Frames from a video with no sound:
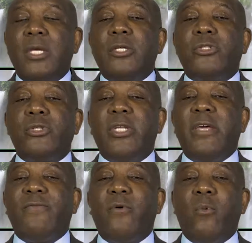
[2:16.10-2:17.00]
So
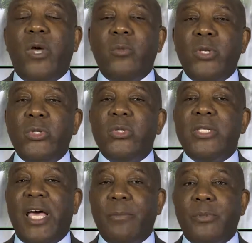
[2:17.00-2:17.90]
therefore, when we do
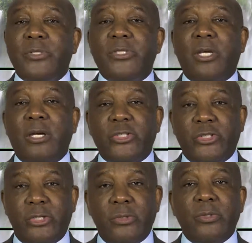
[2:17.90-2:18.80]

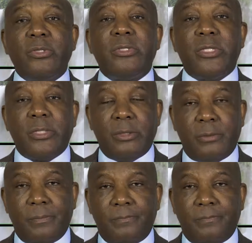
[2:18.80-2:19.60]
liposuction, tickle,